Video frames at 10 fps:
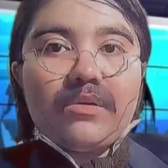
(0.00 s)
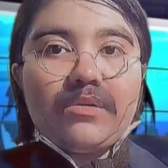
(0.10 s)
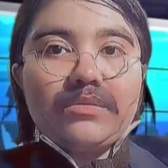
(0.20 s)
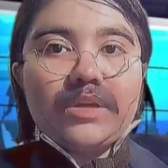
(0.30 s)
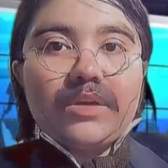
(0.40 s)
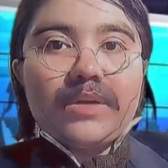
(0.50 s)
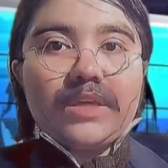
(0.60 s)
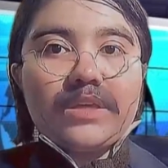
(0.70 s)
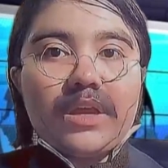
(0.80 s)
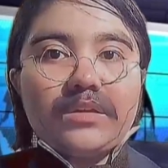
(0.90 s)
so that
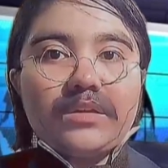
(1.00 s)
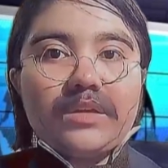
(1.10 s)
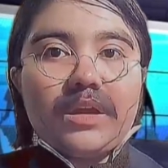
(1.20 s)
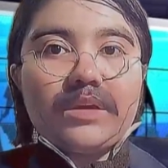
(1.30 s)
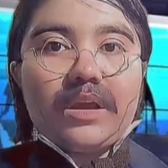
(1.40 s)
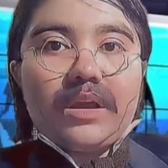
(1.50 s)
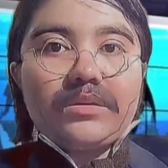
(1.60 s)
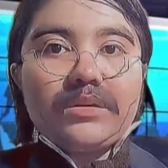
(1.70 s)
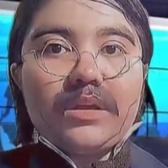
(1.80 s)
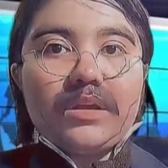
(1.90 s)
it would be similar to
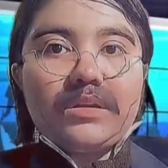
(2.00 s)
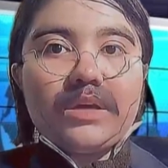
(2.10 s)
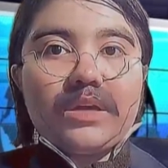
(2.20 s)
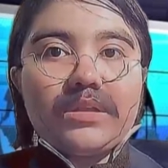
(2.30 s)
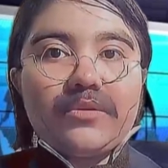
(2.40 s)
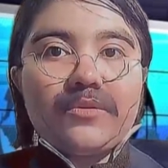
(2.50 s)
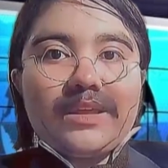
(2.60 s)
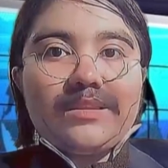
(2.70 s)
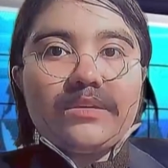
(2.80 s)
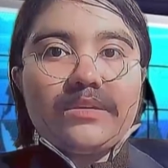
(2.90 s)
the behavior of the
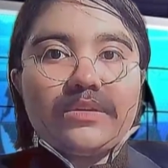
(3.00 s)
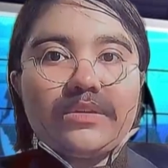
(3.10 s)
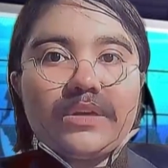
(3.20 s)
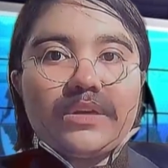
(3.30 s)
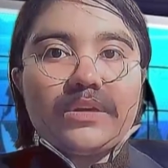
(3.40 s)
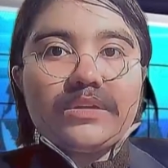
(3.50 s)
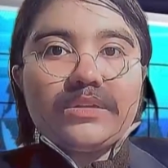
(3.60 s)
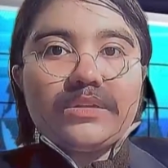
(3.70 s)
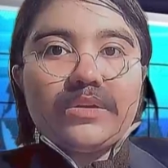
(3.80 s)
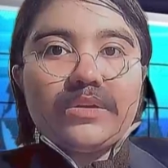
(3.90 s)
radiation in relation
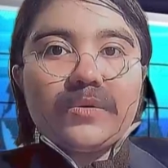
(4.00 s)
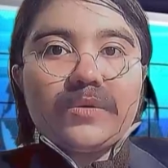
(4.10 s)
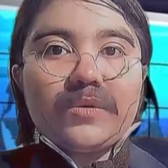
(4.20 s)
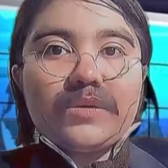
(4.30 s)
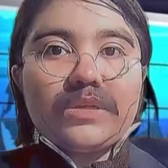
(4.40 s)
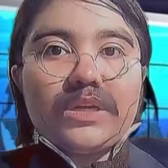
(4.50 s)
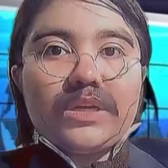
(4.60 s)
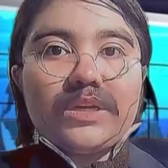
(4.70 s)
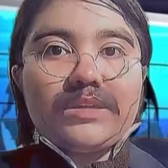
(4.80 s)
to the speed of light.